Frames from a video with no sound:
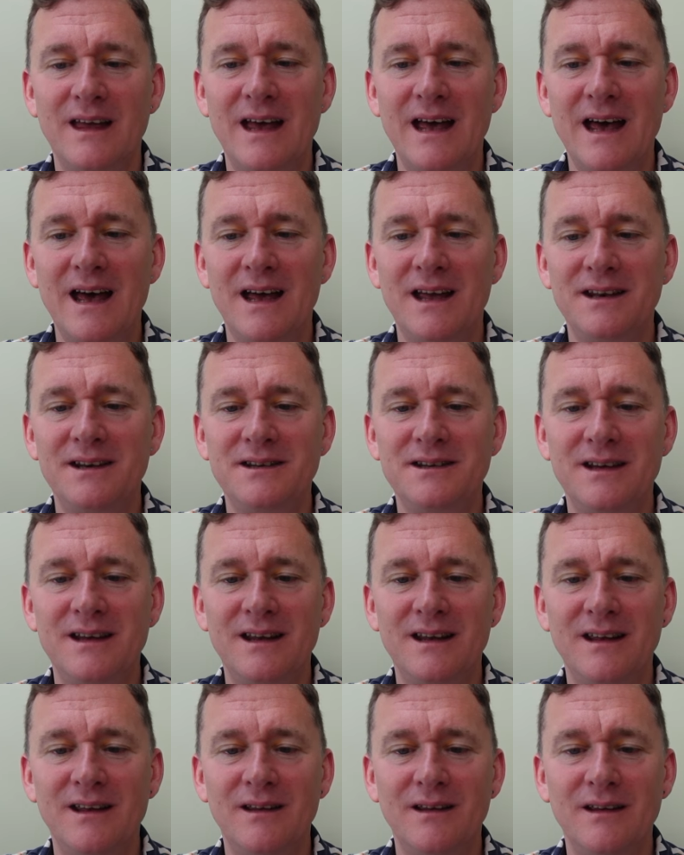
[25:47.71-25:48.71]
And
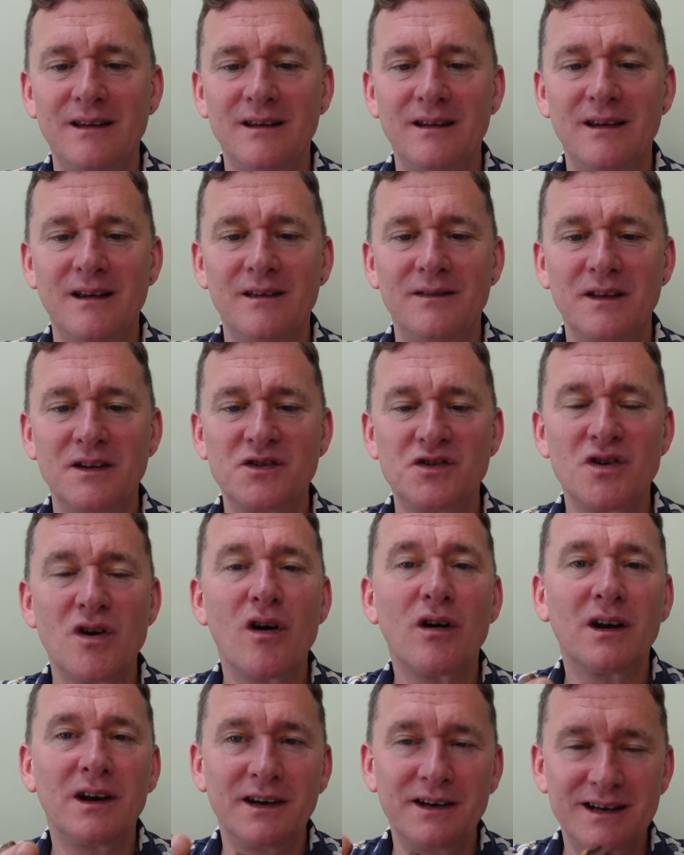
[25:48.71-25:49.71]
the
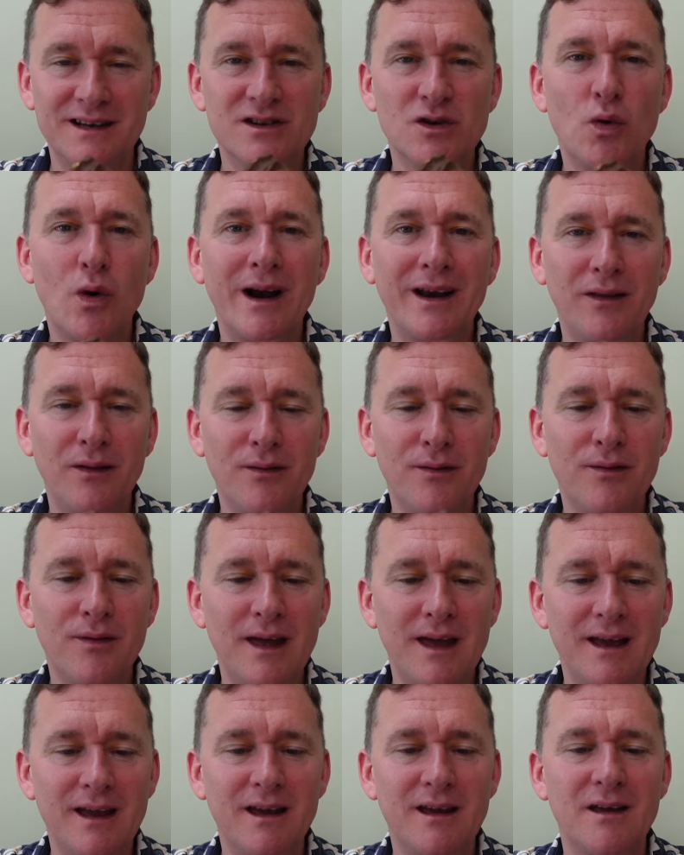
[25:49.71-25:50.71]
chocolate is quite
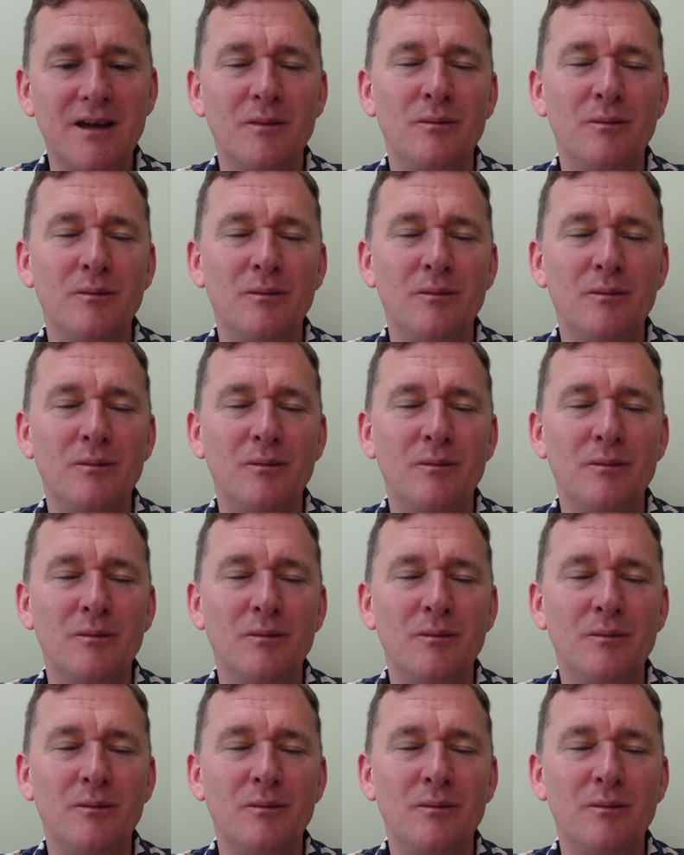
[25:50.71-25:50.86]
thick,